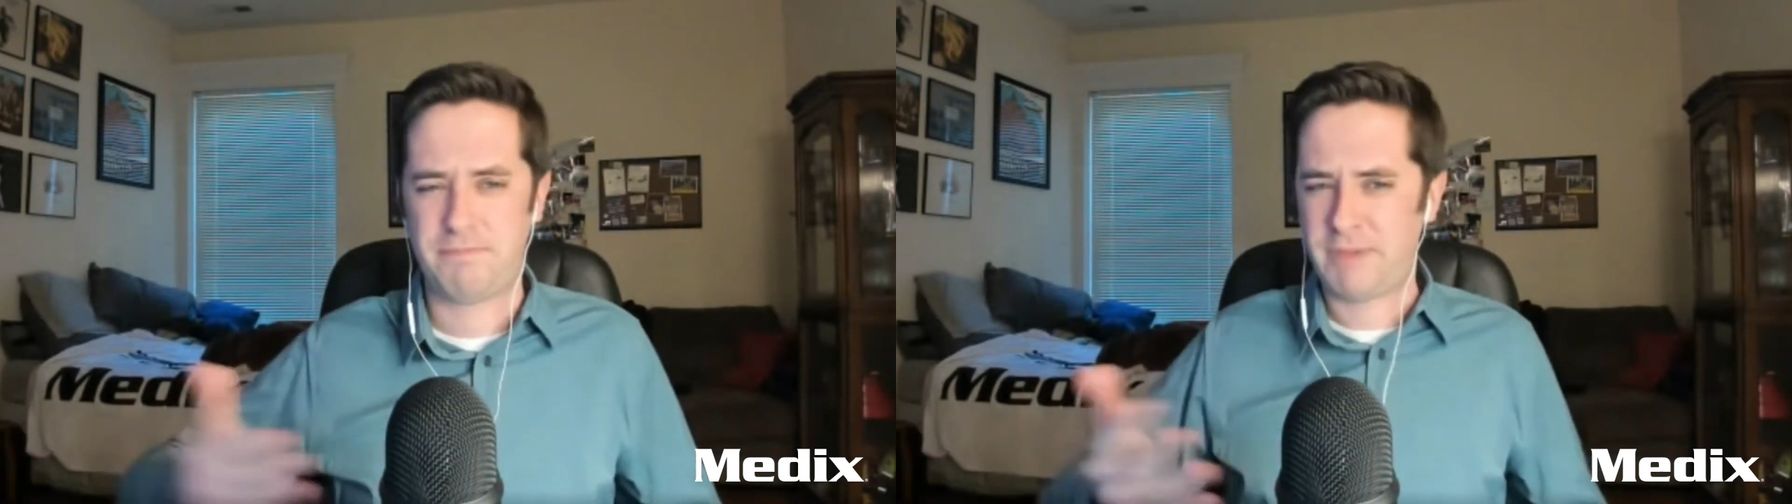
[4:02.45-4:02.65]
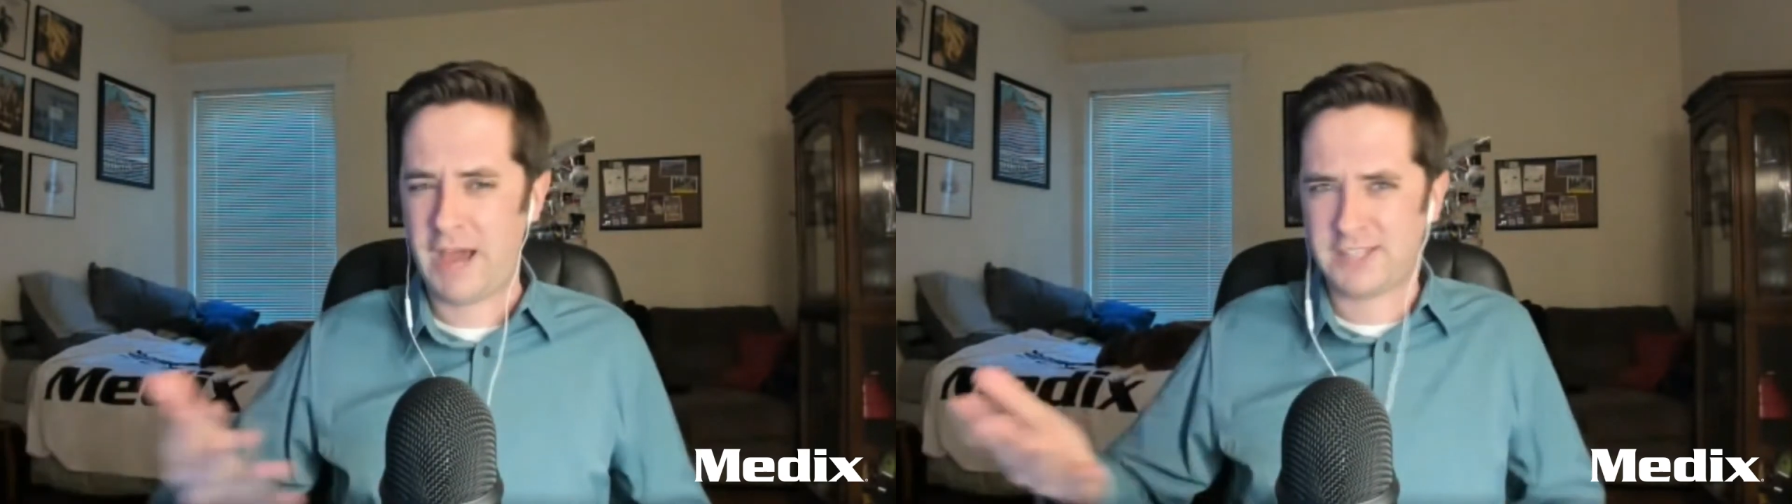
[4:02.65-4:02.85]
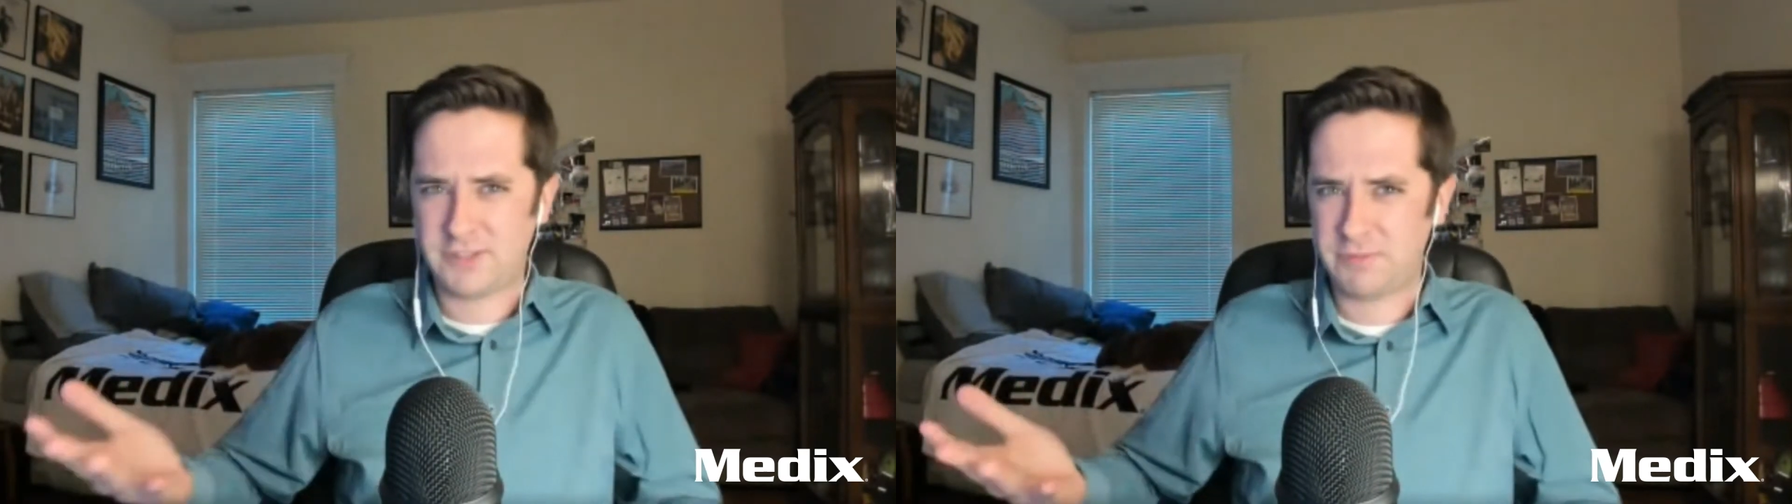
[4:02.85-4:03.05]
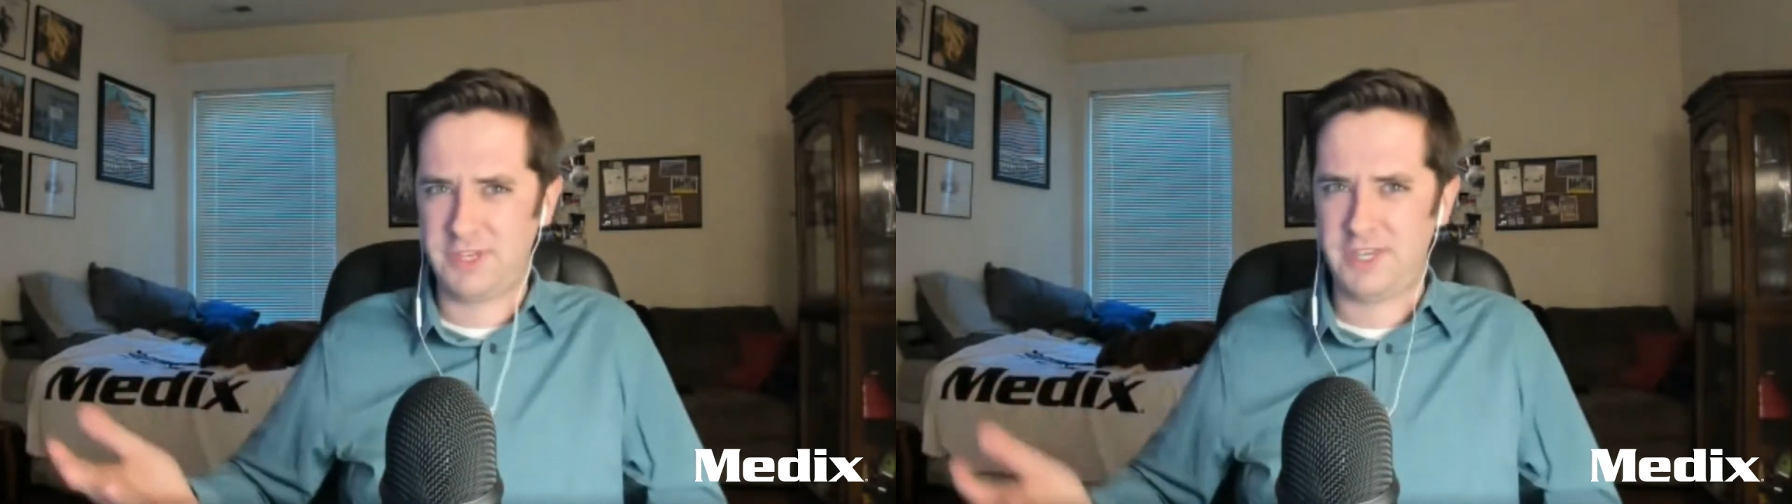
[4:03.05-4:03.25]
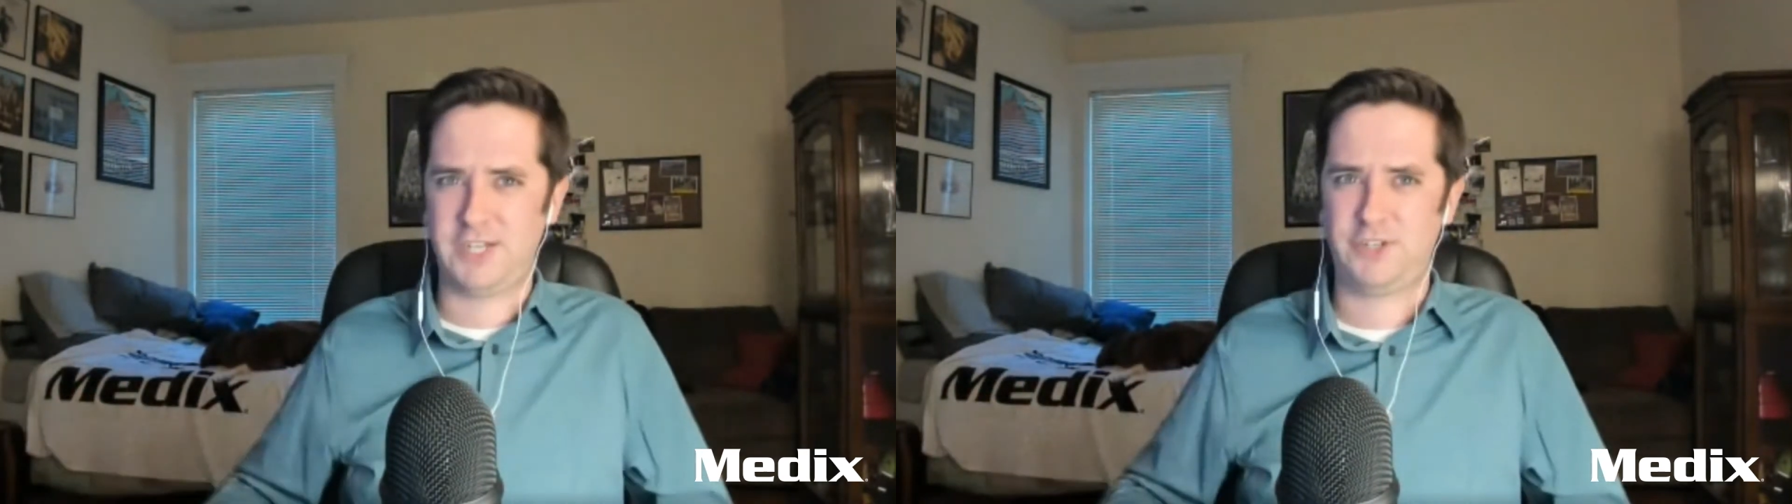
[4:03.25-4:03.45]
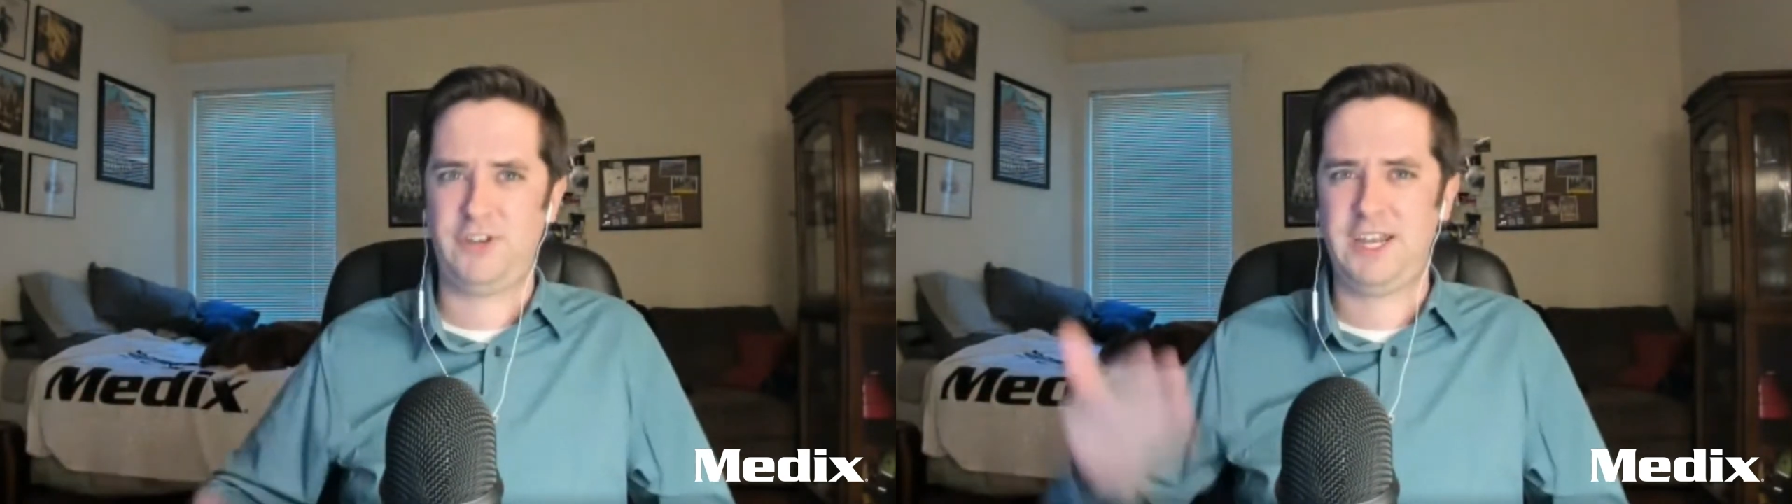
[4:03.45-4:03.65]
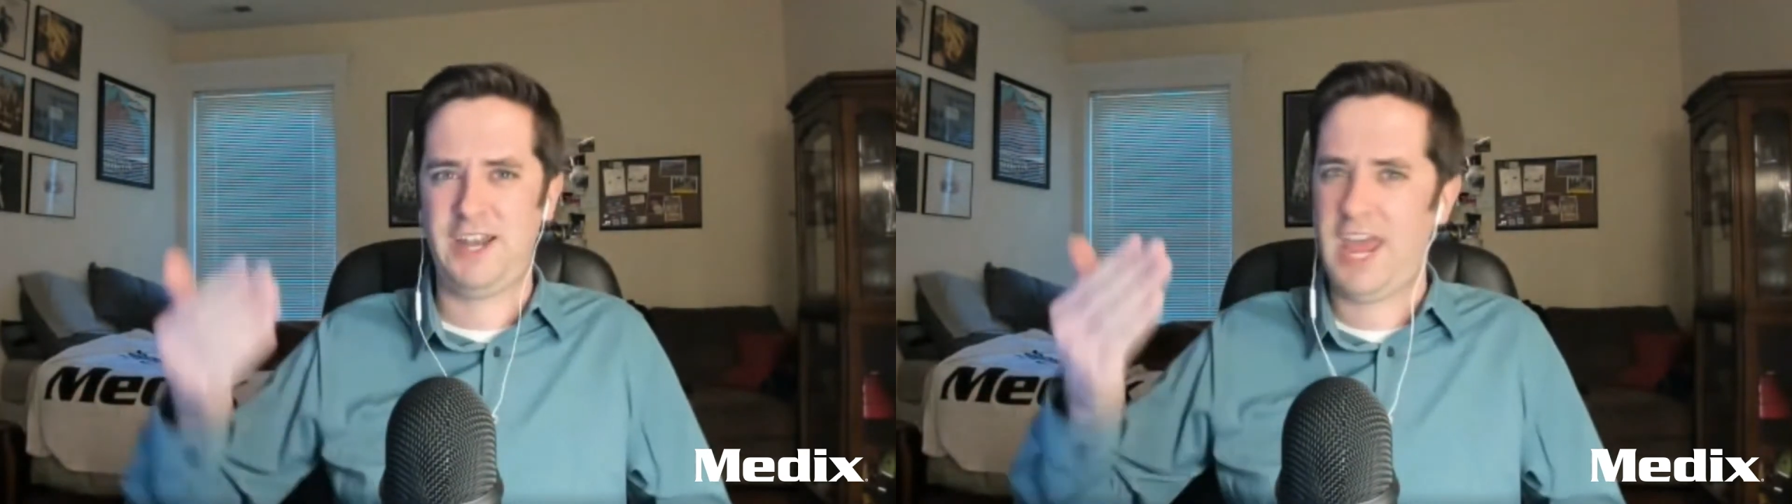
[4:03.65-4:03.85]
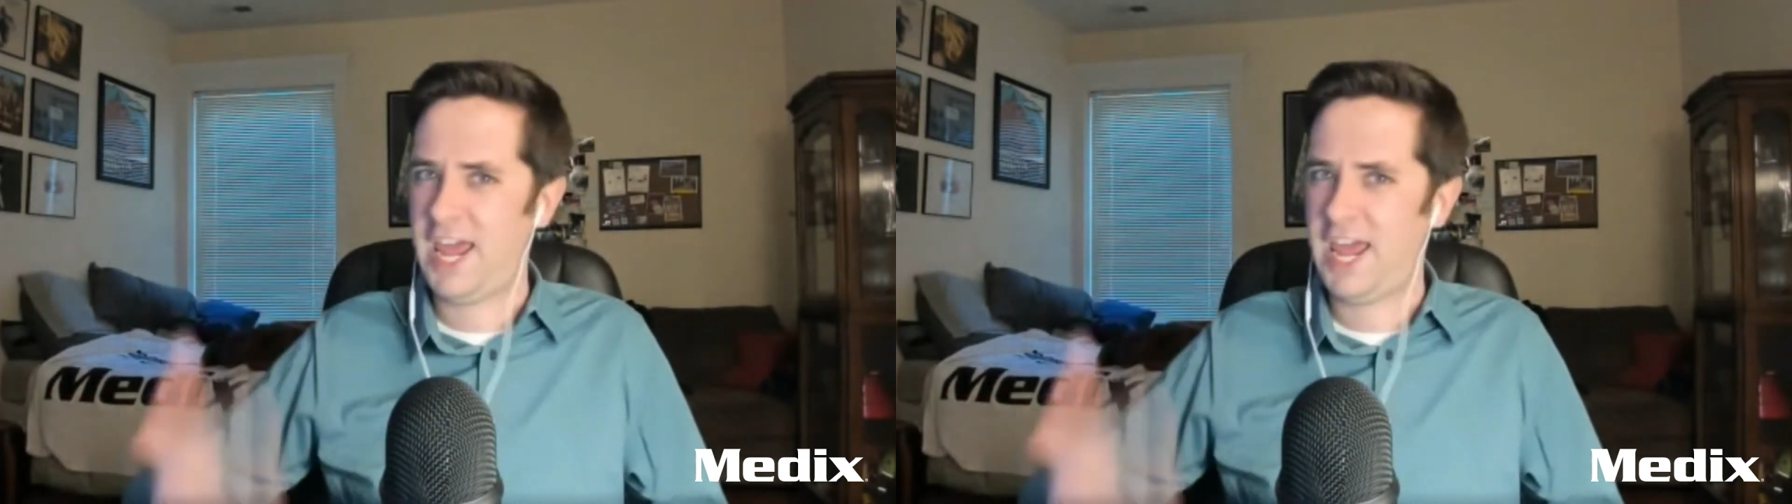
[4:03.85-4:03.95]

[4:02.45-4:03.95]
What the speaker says: possibly entering an